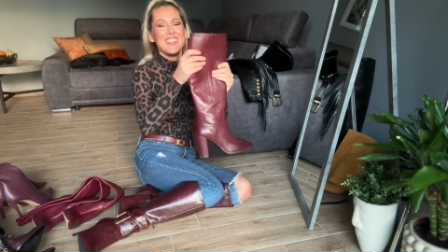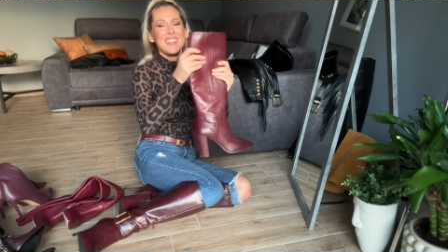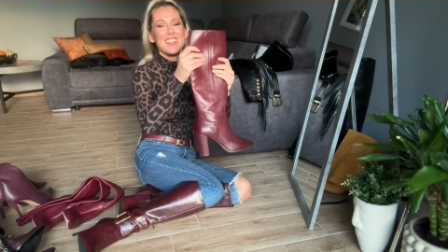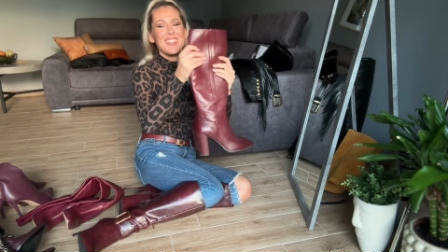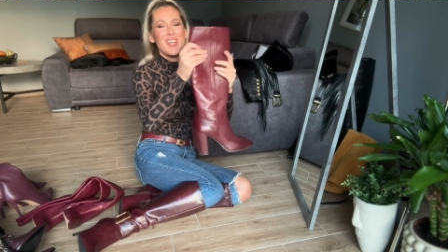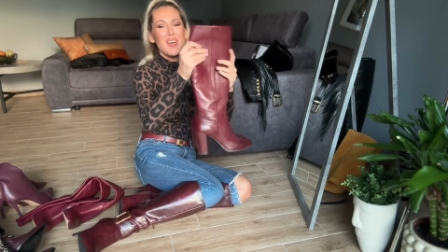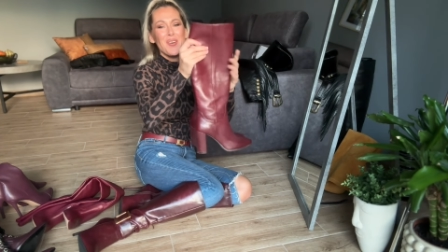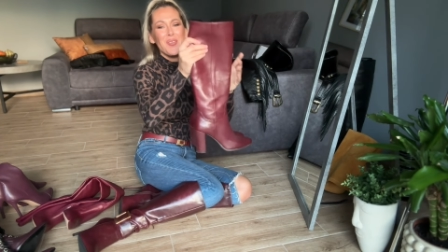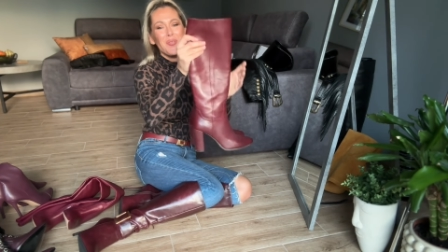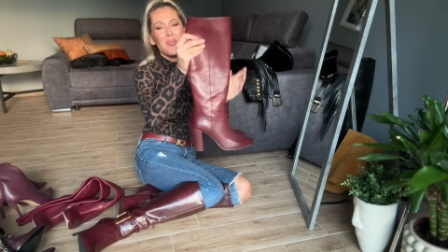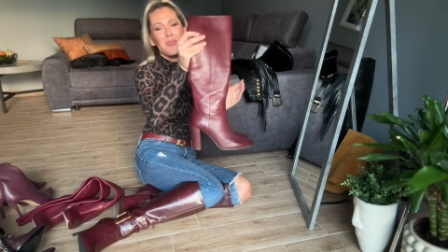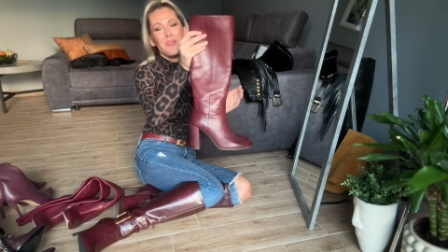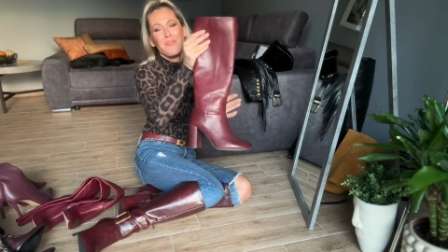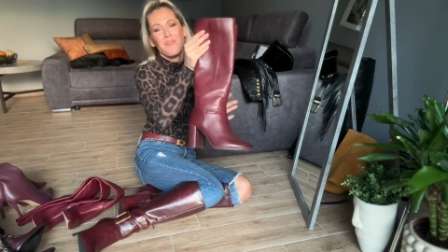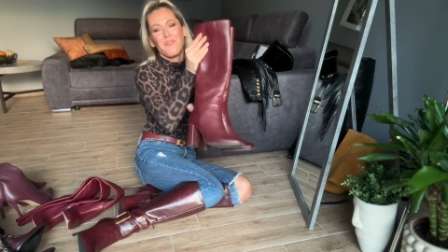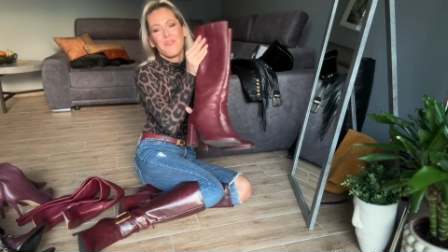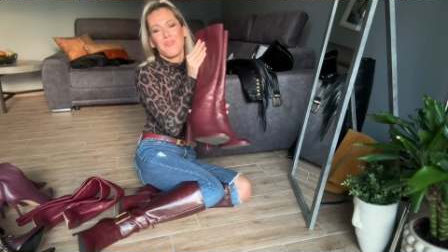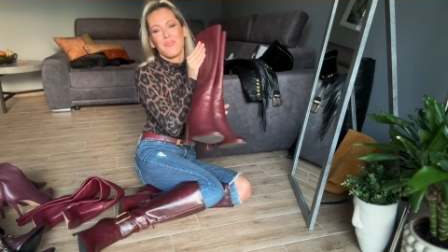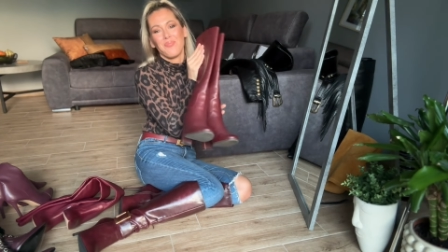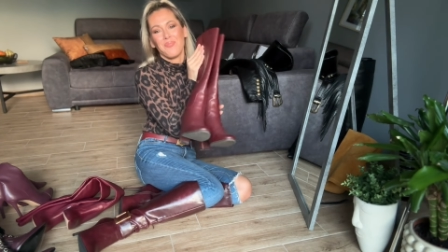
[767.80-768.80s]
so
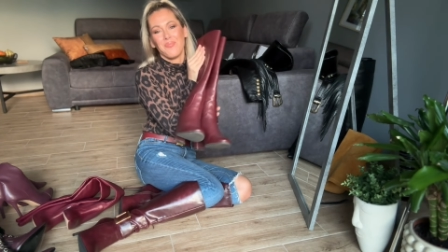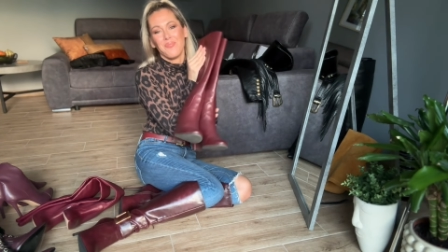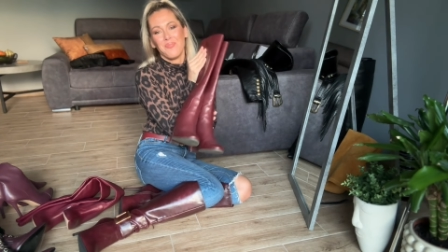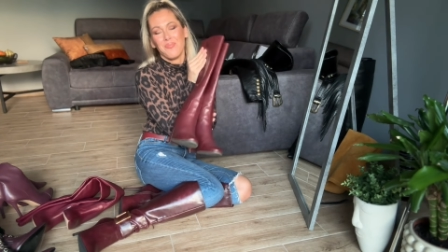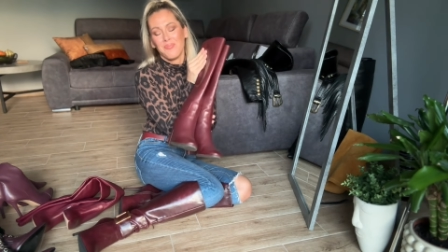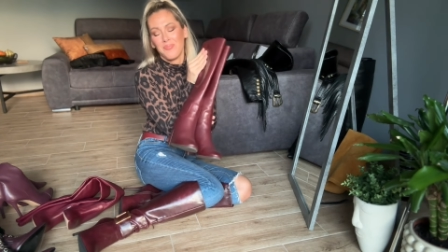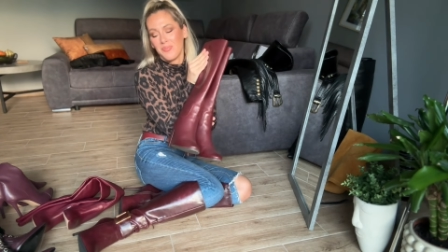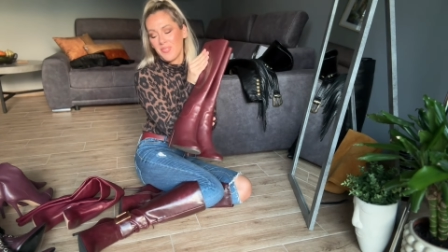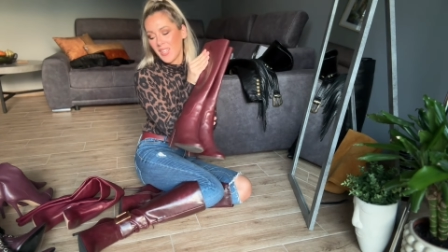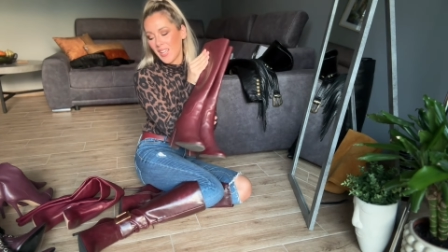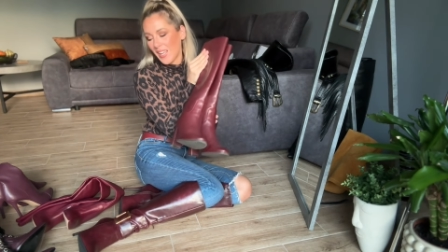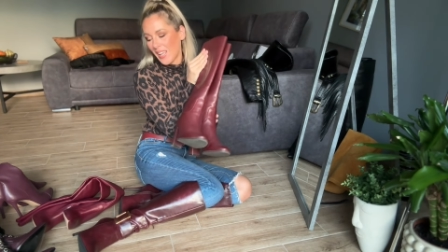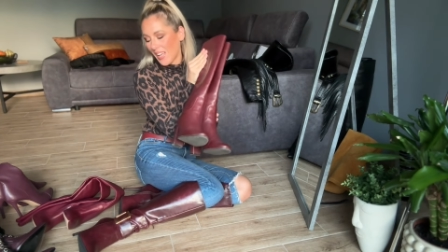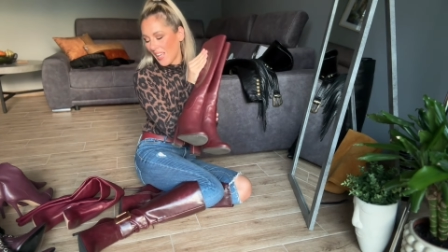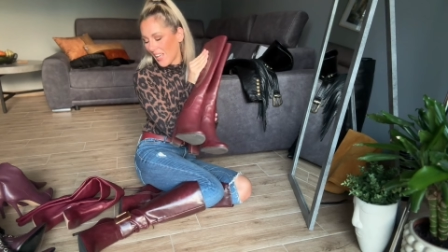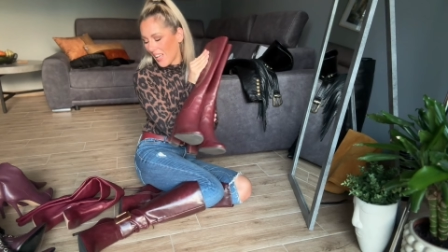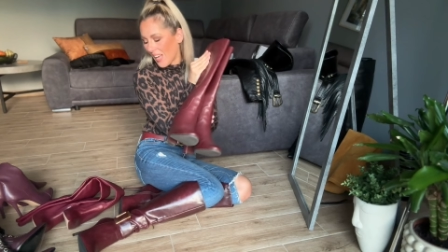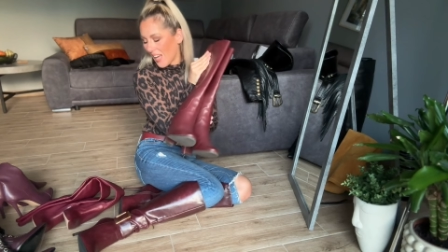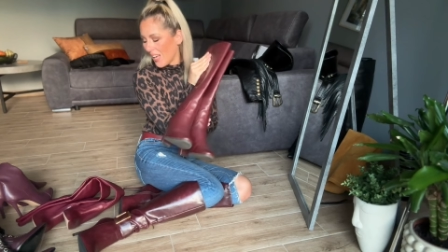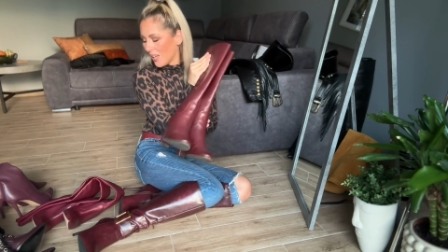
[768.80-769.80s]
um,
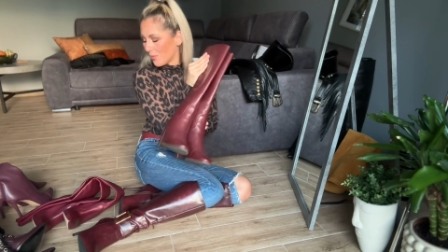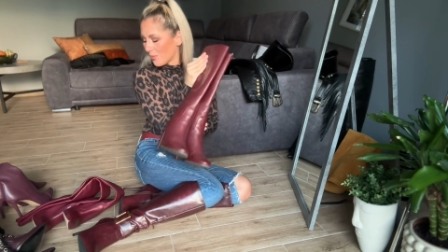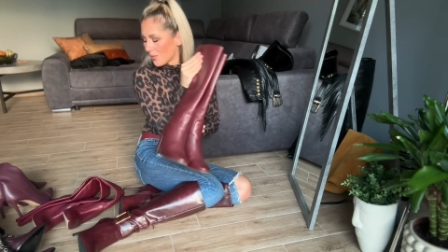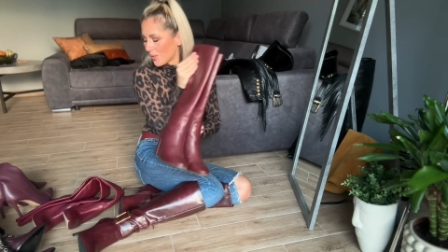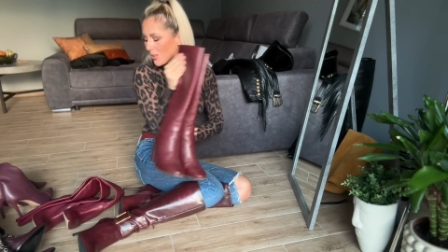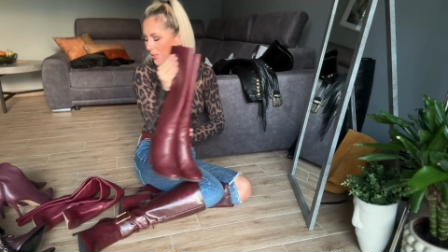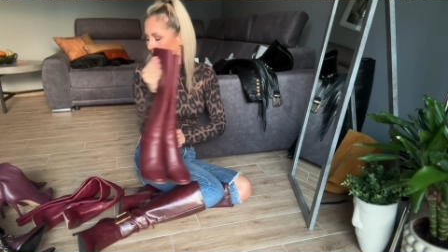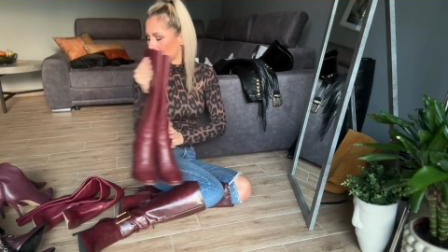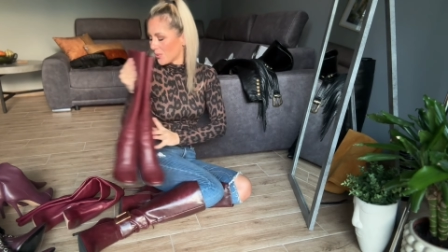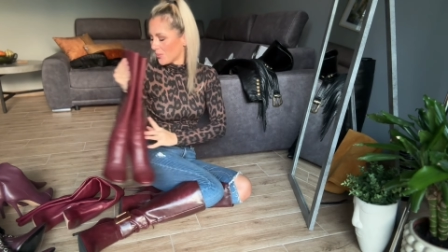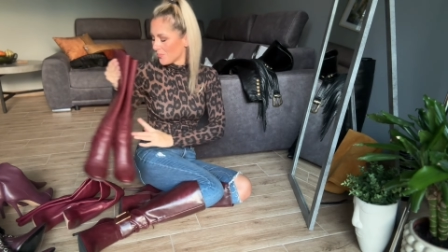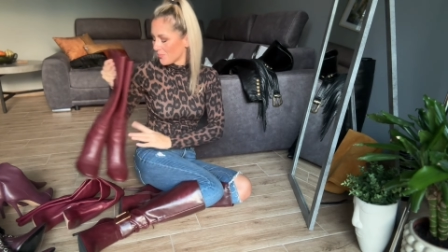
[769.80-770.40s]
I've got,